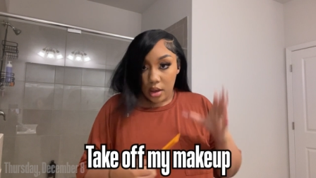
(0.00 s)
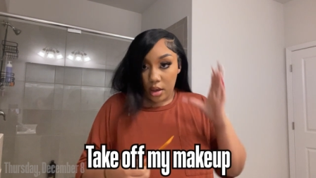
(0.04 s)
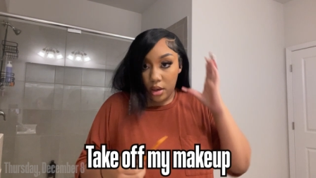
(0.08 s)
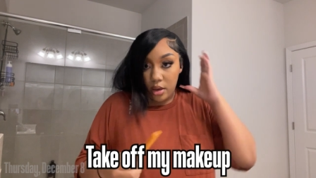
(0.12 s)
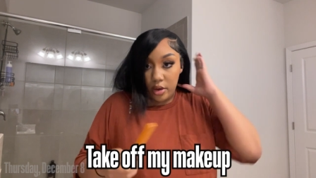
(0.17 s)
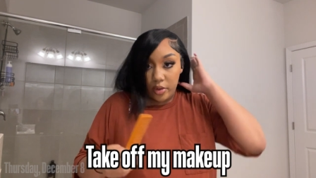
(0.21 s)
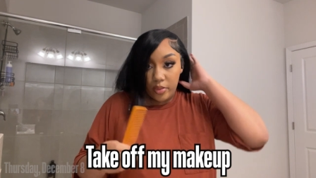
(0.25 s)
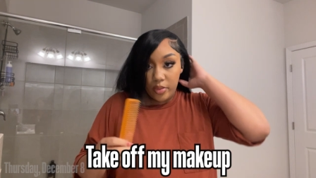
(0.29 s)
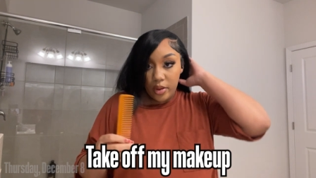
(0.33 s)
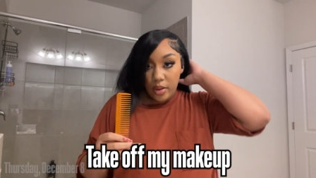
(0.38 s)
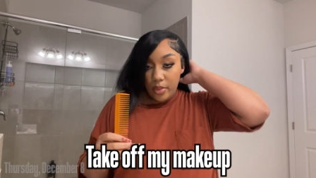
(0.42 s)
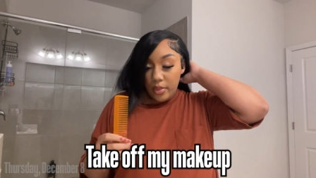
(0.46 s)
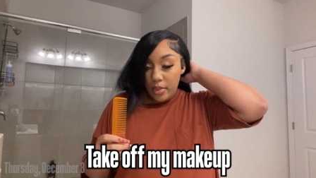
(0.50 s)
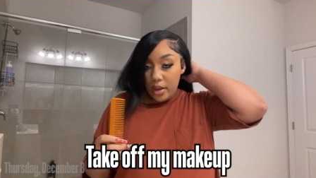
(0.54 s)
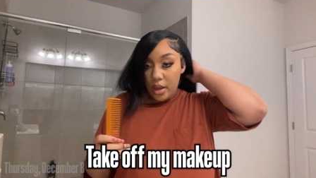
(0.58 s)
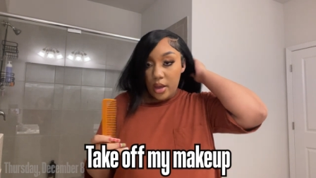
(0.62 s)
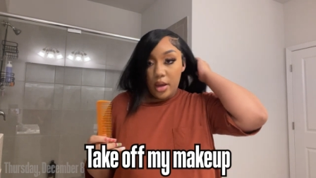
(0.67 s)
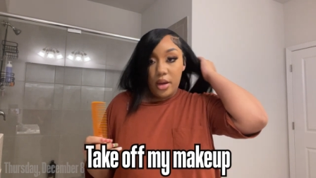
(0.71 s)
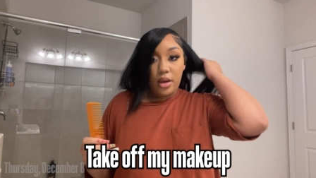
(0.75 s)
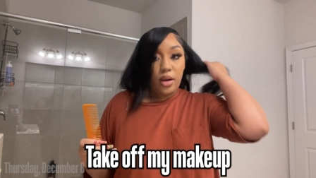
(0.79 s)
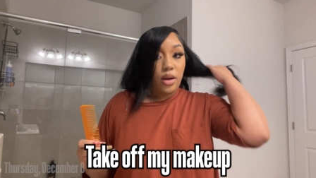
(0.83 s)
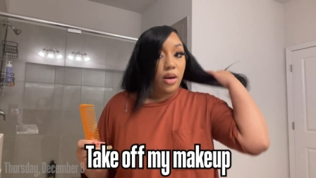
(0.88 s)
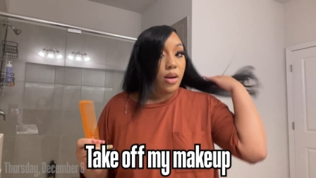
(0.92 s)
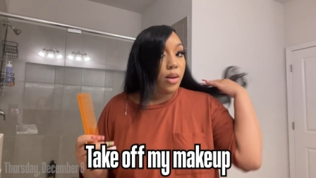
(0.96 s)
off my
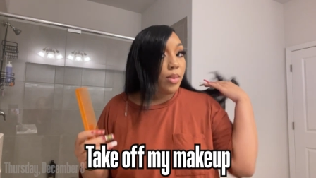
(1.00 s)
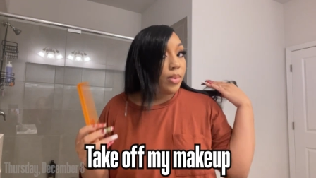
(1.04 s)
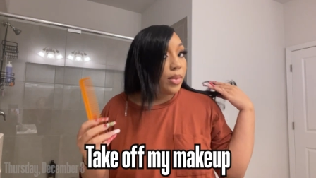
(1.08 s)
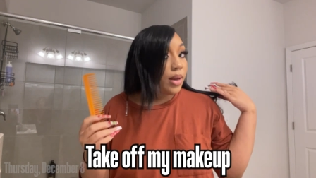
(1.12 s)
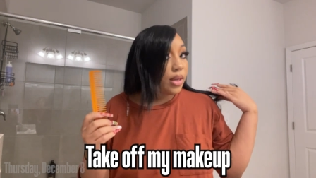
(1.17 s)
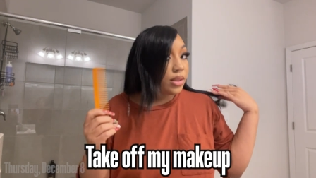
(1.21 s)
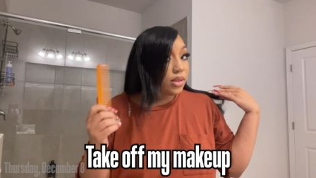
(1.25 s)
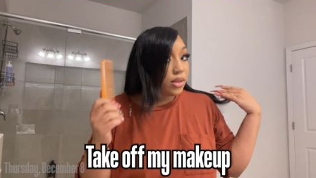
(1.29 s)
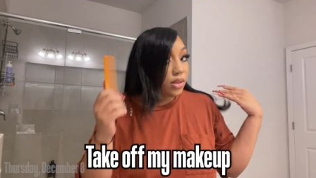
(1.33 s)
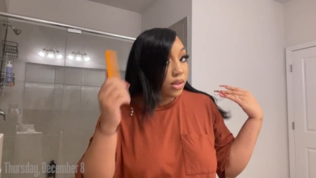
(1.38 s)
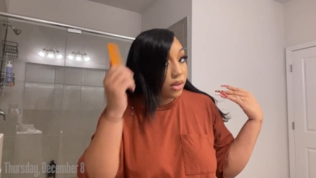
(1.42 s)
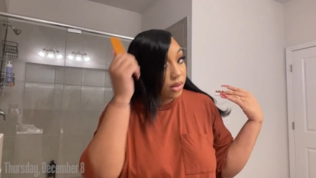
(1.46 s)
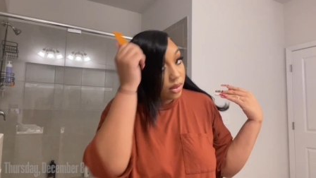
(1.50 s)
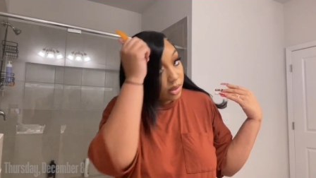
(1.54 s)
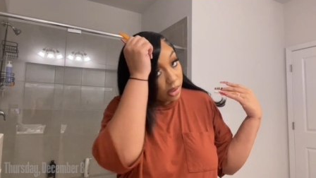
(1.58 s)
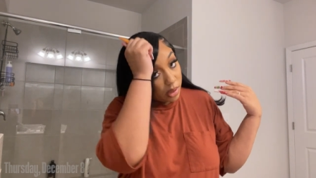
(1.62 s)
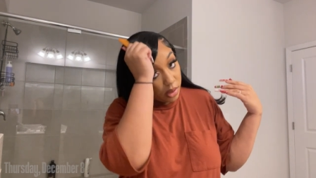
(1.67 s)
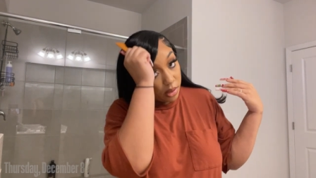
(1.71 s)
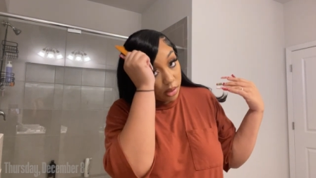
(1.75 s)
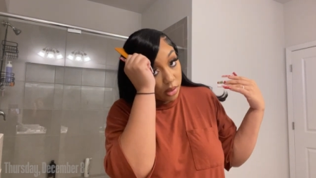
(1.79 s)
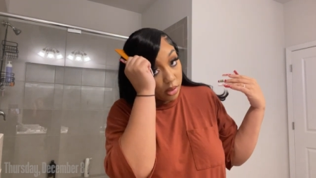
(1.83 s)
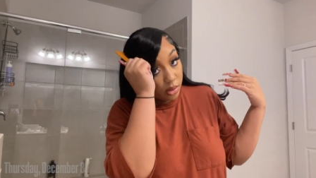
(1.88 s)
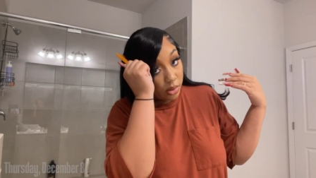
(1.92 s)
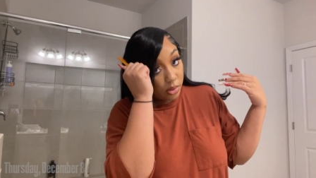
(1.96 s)
makeup. I took that
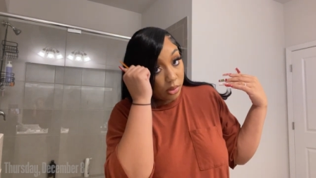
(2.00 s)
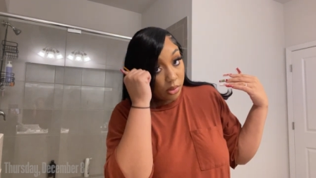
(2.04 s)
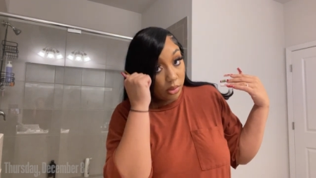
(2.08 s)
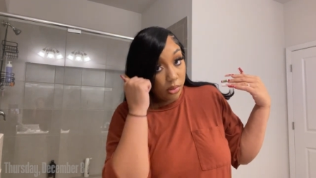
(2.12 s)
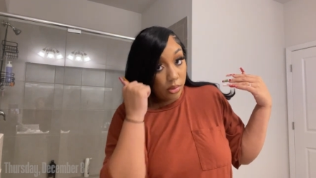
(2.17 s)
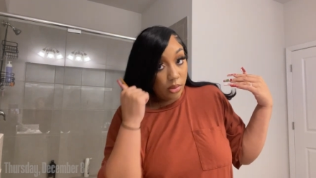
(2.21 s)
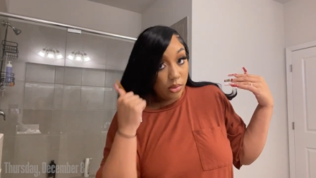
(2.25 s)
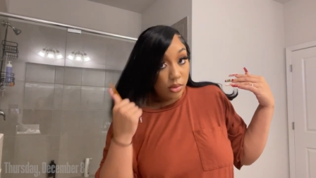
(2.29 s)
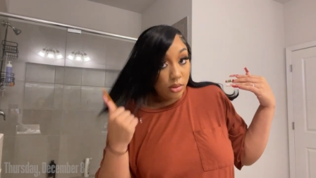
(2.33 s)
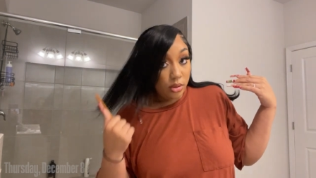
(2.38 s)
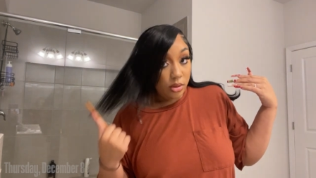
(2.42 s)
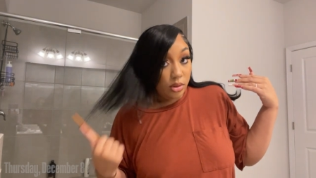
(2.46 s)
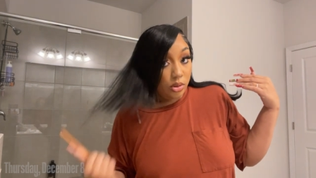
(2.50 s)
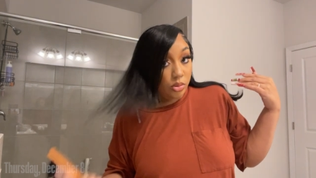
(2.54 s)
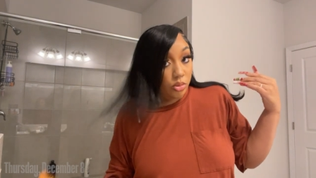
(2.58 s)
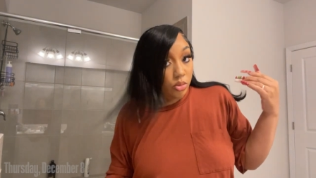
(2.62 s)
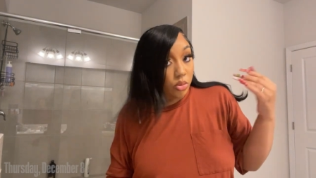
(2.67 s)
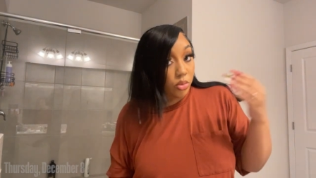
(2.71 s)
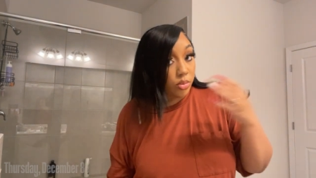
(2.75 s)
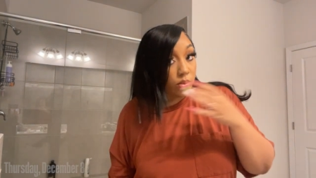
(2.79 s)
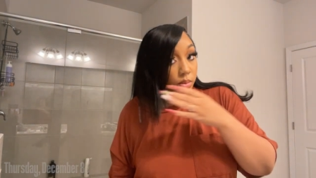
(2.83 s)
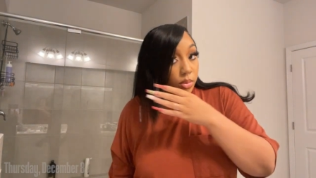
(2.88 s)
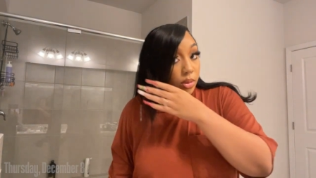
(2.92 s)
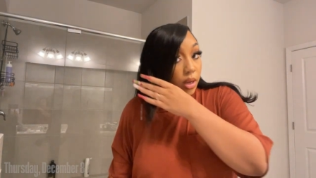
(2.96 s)
little
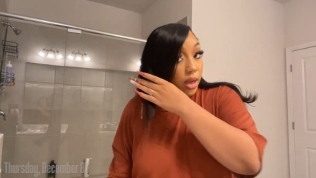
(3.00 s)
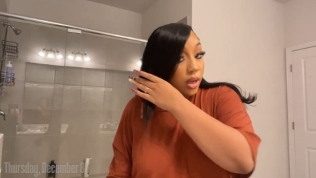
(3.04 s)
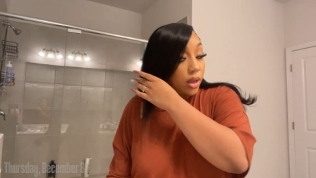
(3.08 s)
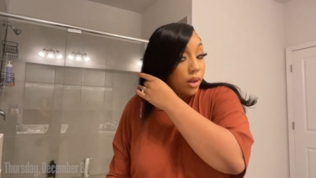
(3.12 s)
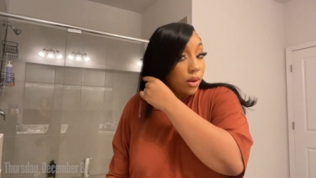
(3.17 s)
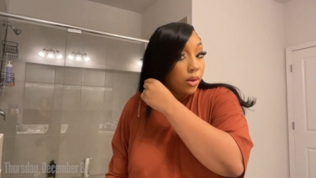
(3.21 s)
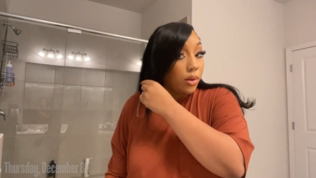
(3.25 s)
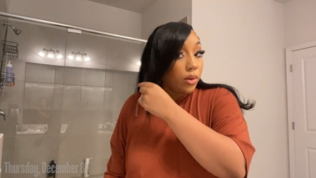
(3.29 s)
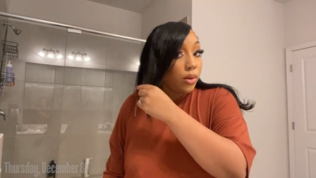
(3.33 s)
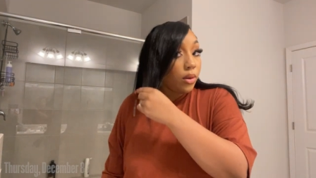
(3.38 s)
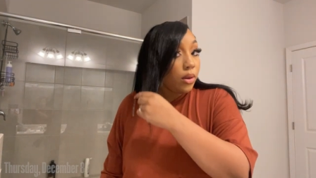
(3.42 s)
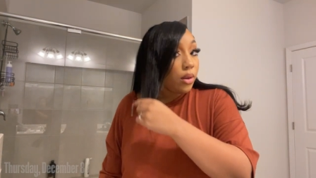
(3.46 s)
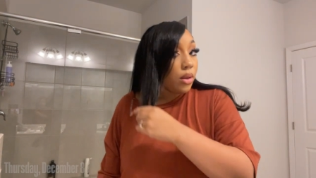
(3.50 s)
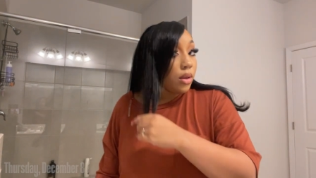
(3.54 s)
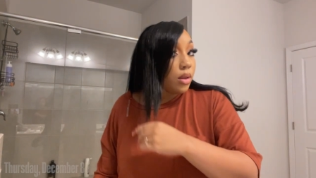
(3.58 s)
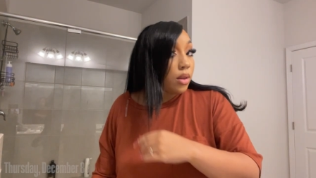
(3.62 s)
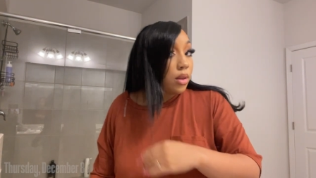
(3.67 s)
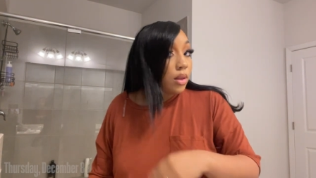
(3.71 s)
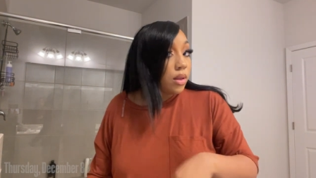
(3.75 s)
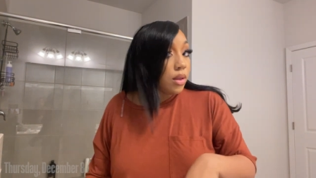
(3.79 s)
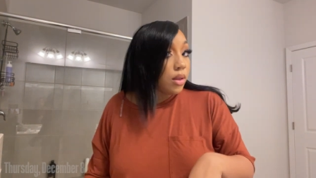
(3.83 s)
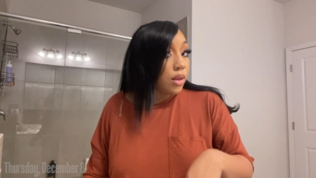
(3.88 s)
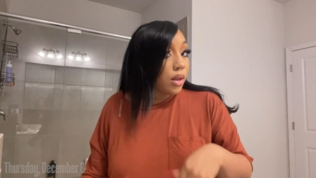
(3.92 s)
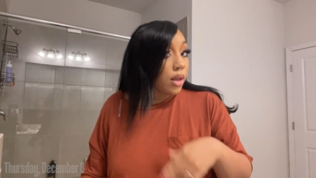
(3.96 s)
swoop down
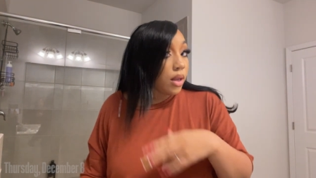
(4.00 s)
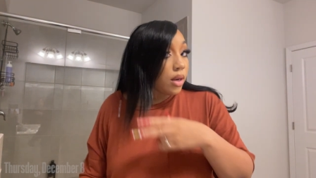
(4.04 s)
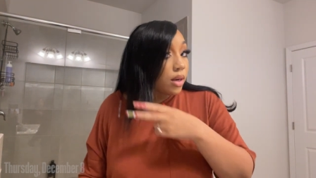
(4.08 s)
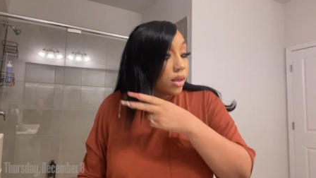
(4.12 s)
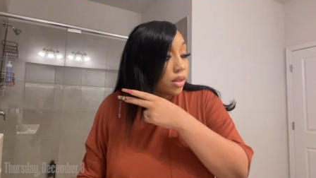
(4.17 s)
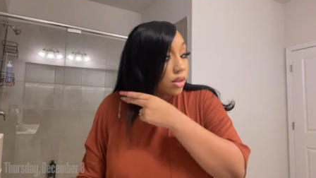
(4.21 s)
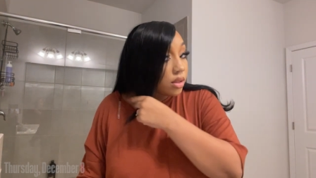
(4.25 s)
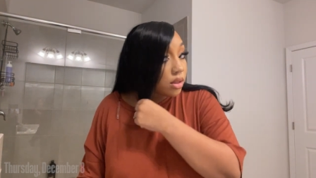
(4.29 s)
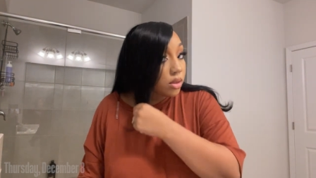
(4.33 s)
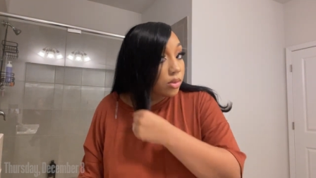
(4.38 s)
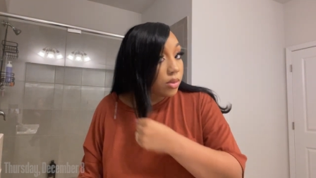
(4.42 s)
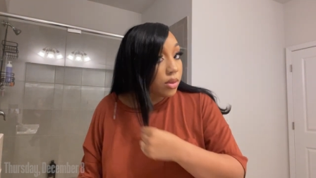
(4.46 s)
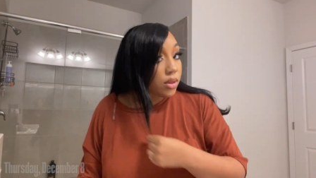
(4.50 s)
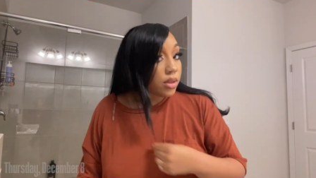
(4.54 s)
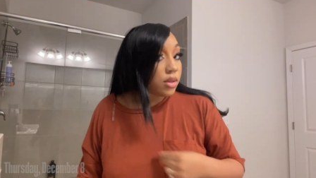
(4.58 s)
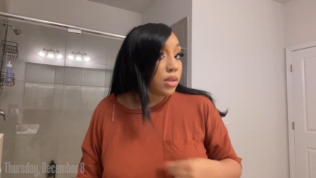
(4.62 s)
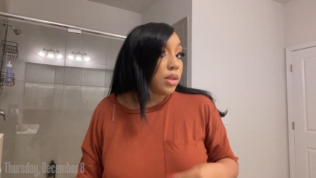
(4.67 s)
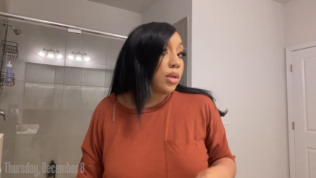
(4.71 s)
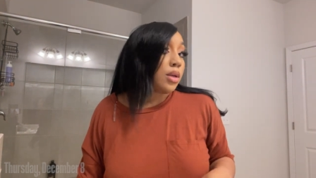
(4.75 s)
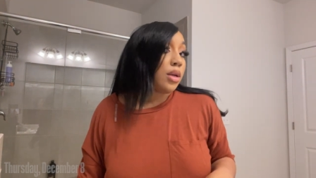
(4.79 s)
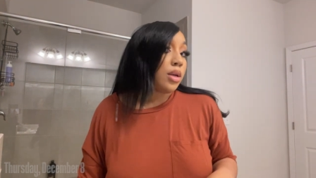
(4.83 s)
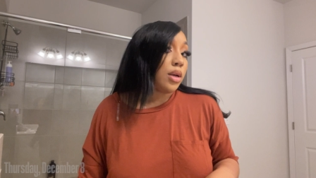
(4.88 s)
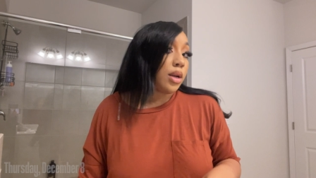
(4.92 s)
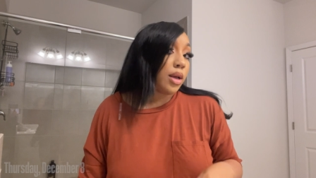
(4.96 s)
and this is what it's
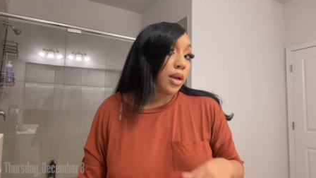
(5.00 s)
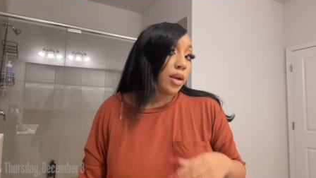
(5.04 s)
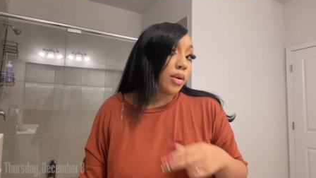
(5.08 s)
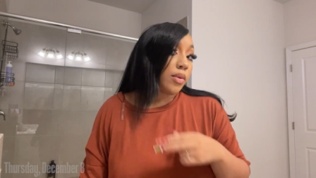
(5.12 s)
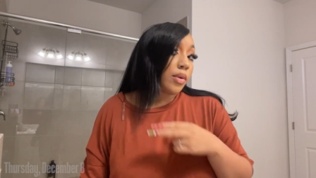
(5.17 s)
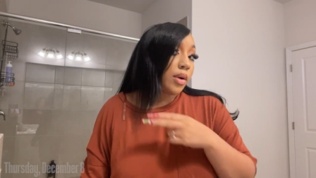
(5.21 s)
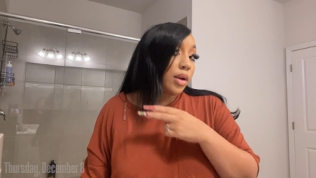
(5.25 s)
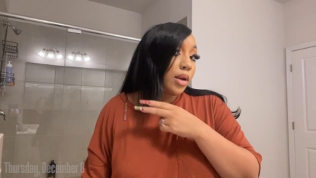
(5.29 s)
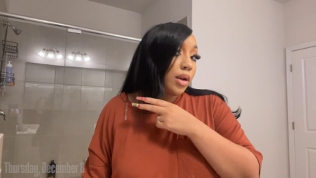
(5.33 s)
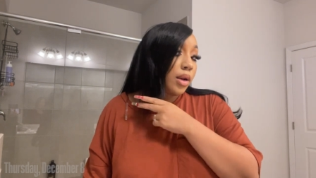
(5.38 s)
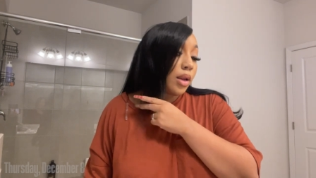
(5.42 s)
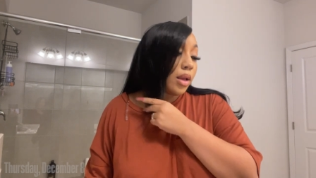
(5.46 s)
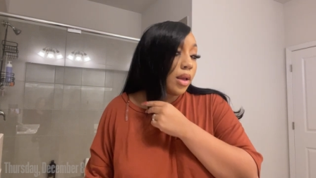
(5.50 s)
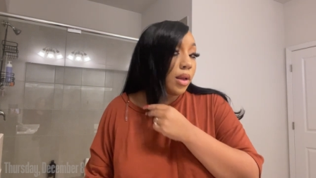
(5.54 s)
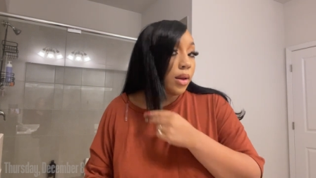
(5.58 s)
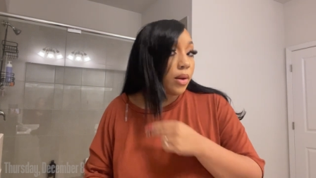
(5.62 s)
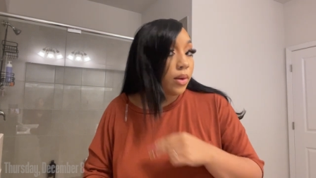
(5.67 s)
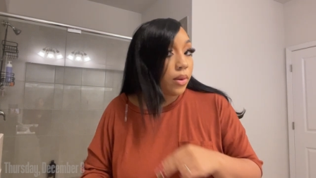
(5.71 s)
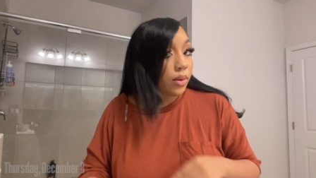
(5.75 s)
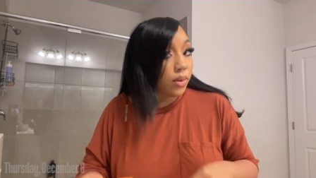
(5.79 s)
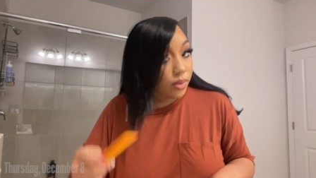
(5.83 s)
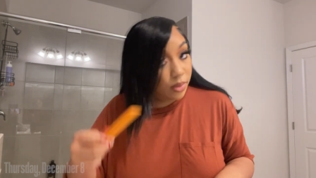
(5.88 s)
looking like right now.